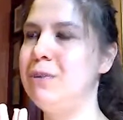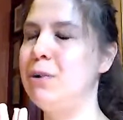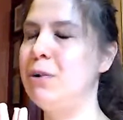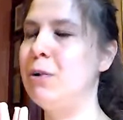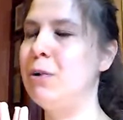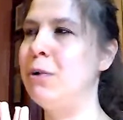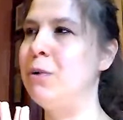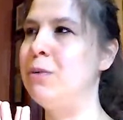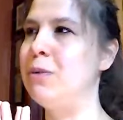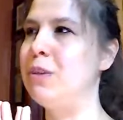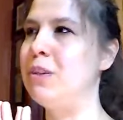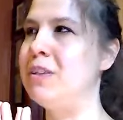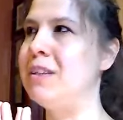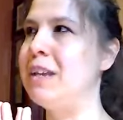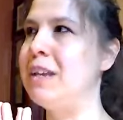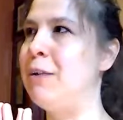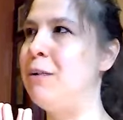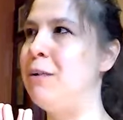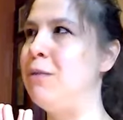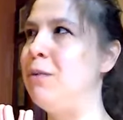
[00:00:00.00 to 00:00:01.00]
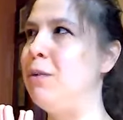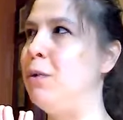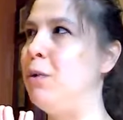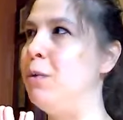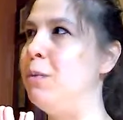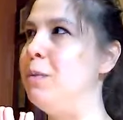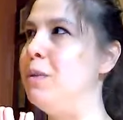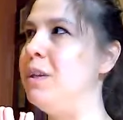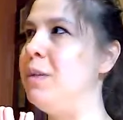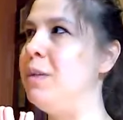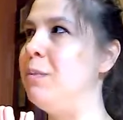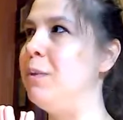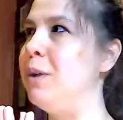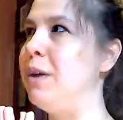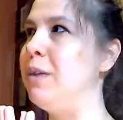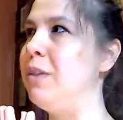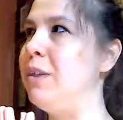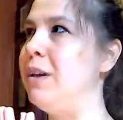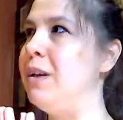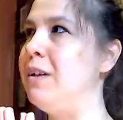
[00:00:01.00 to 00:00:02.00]
Close with the sound of Om. Deep
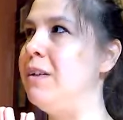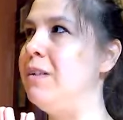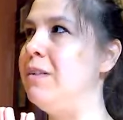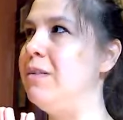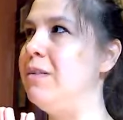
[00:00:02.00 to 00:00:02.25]
breath in.